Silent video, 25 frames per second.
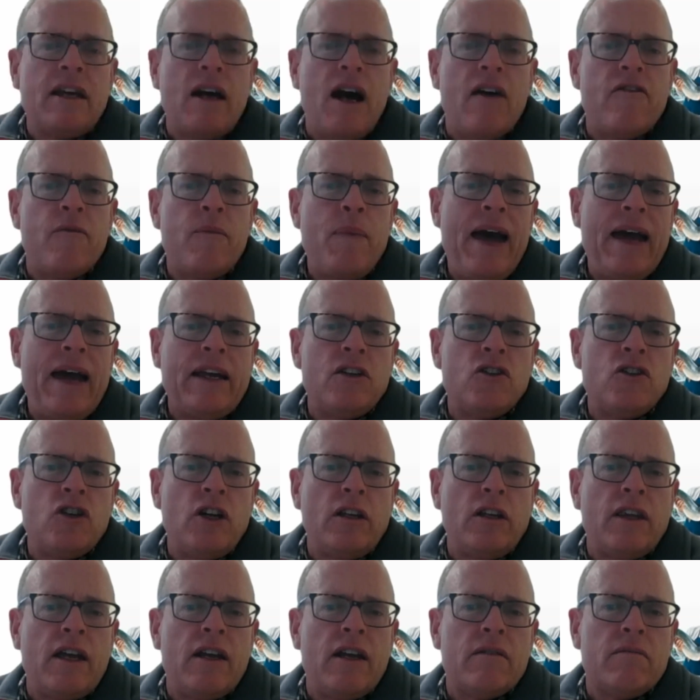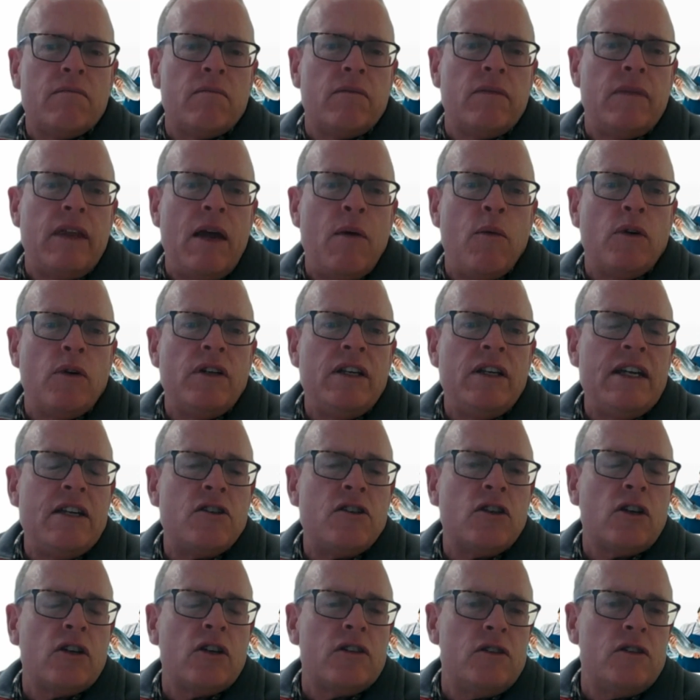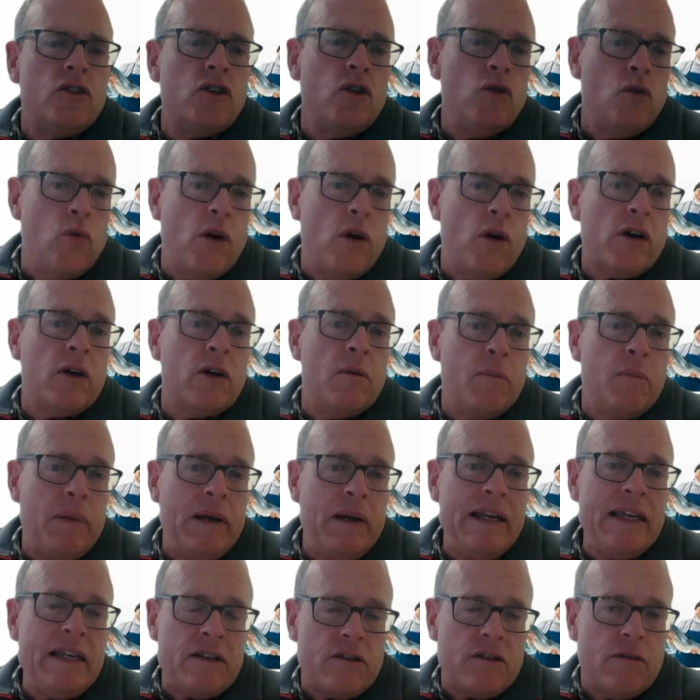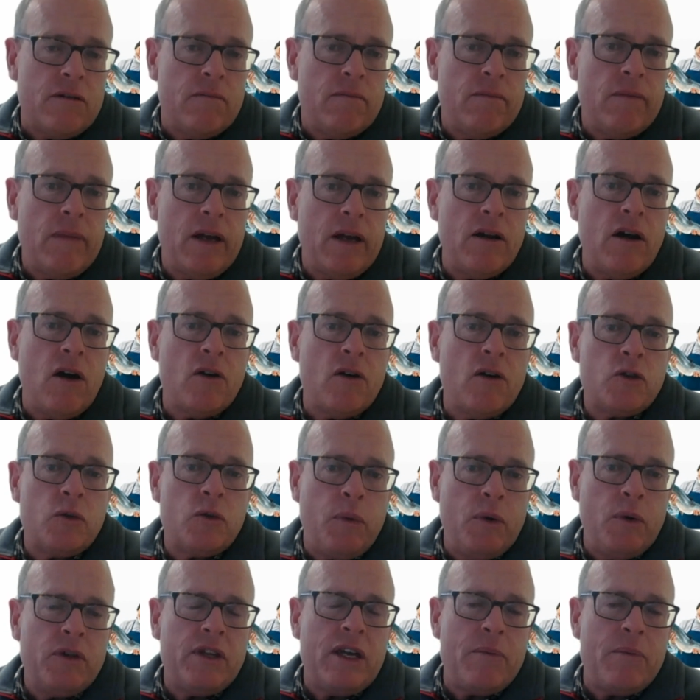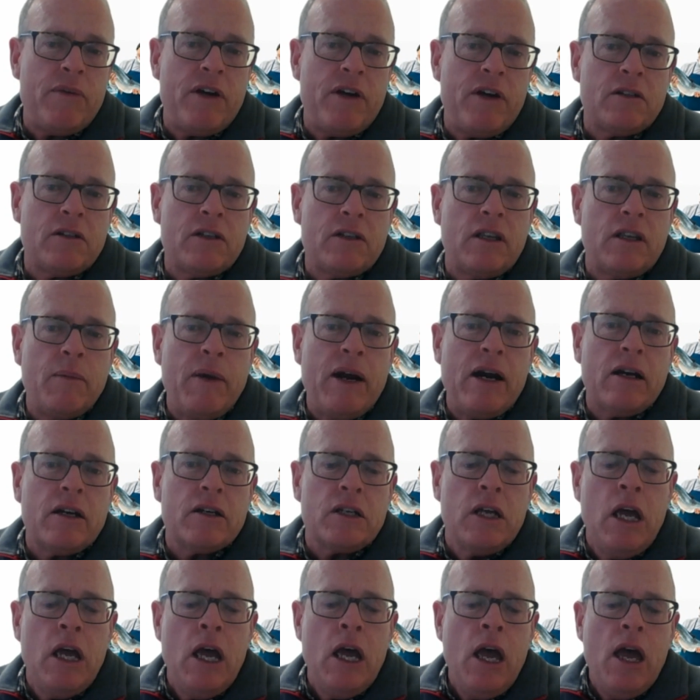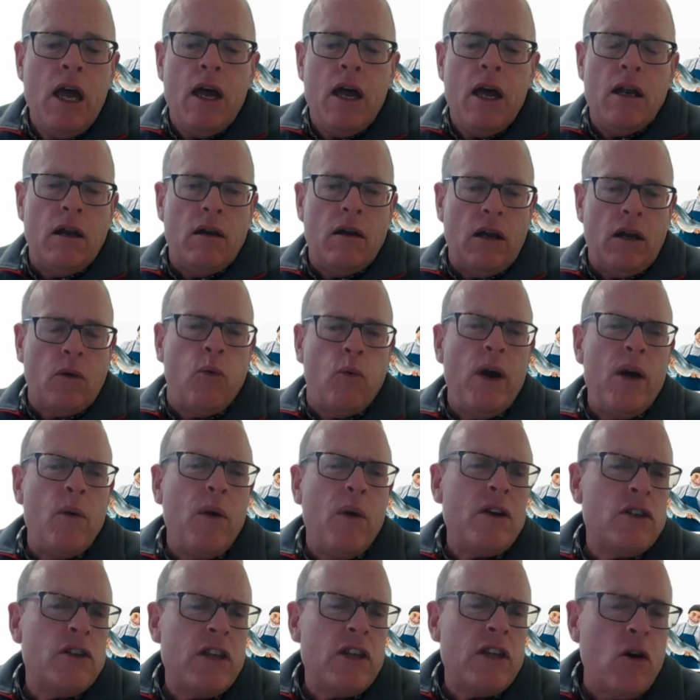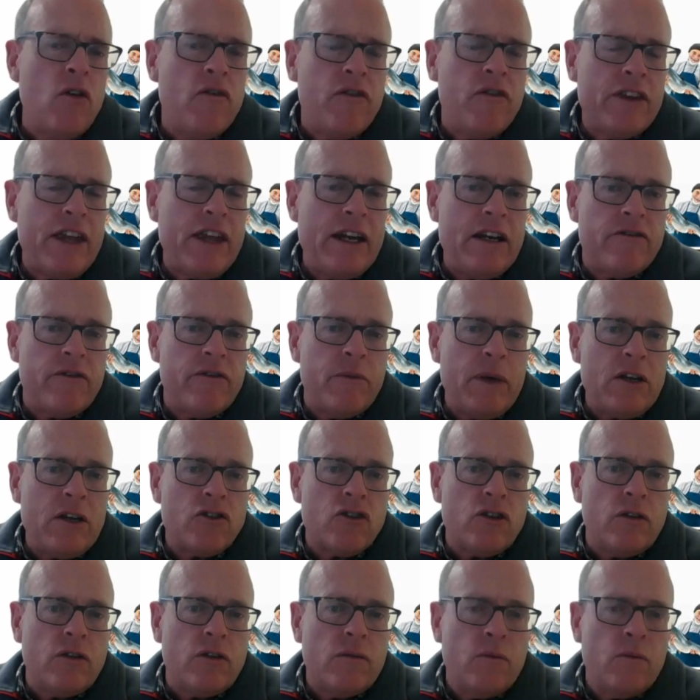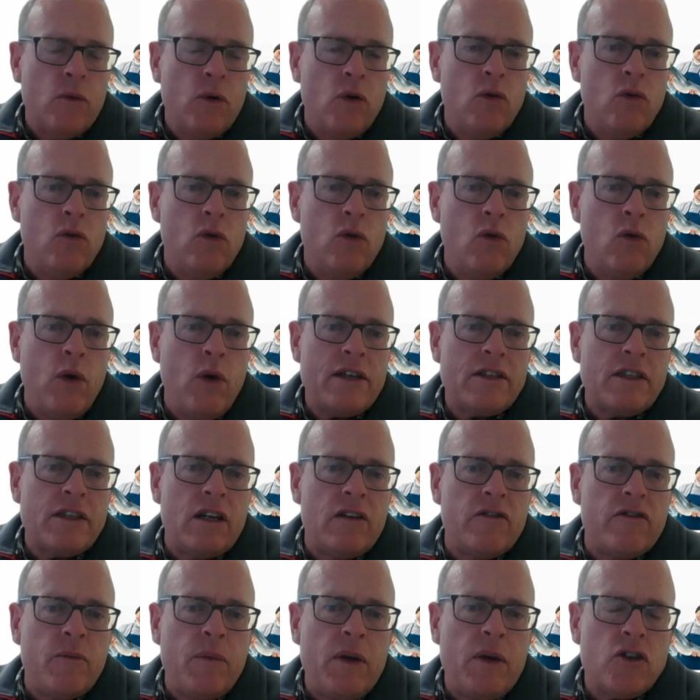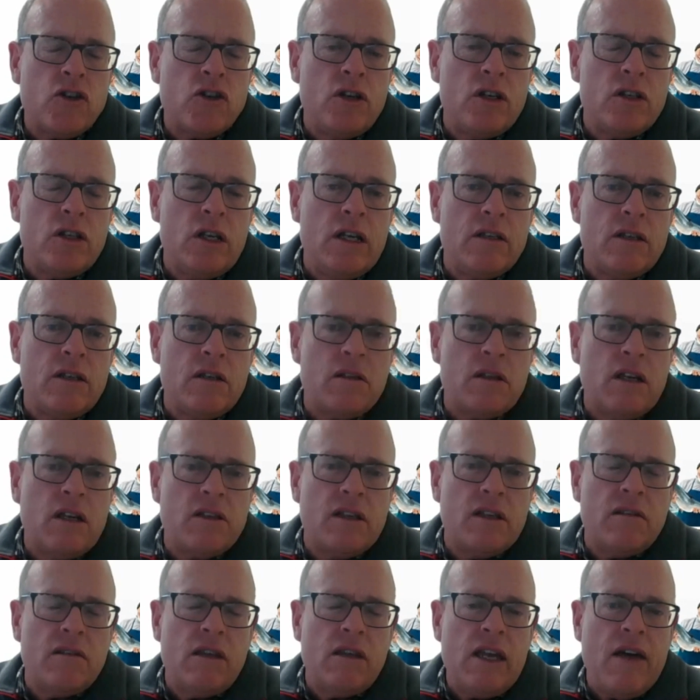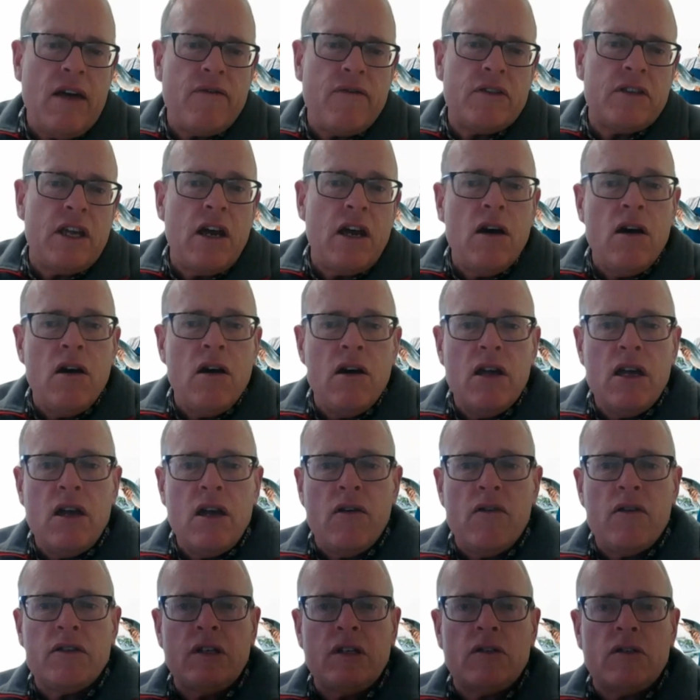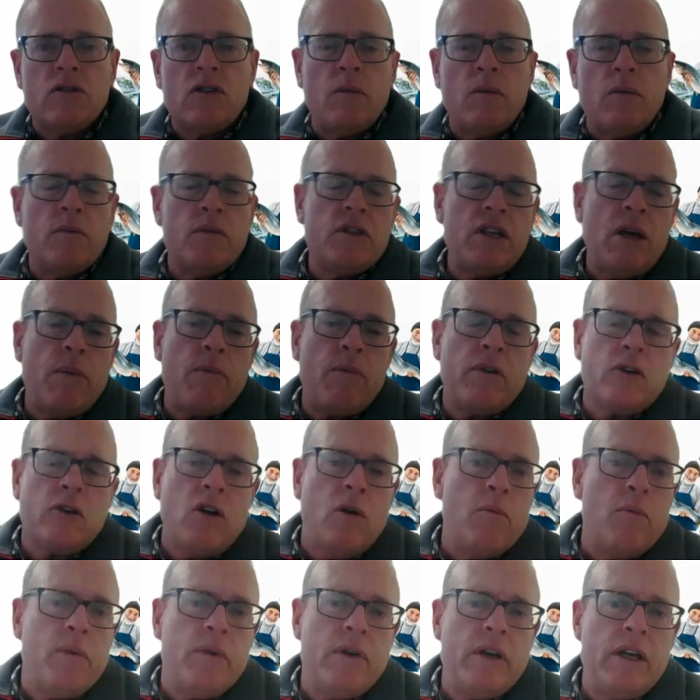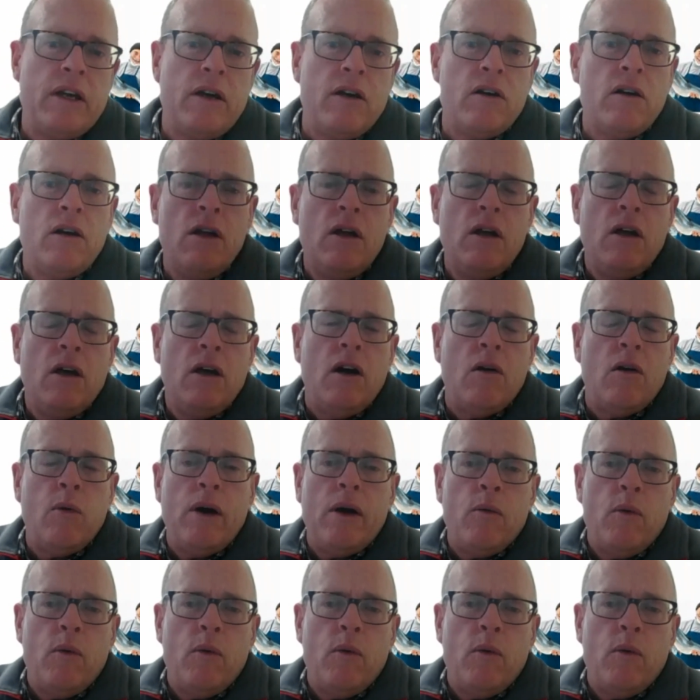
of packaging that they would need to do or complete in order to put that product on the market? Like, where do they go for that information? Who has that information? Is it the FSAI, or is it some separate company, or what?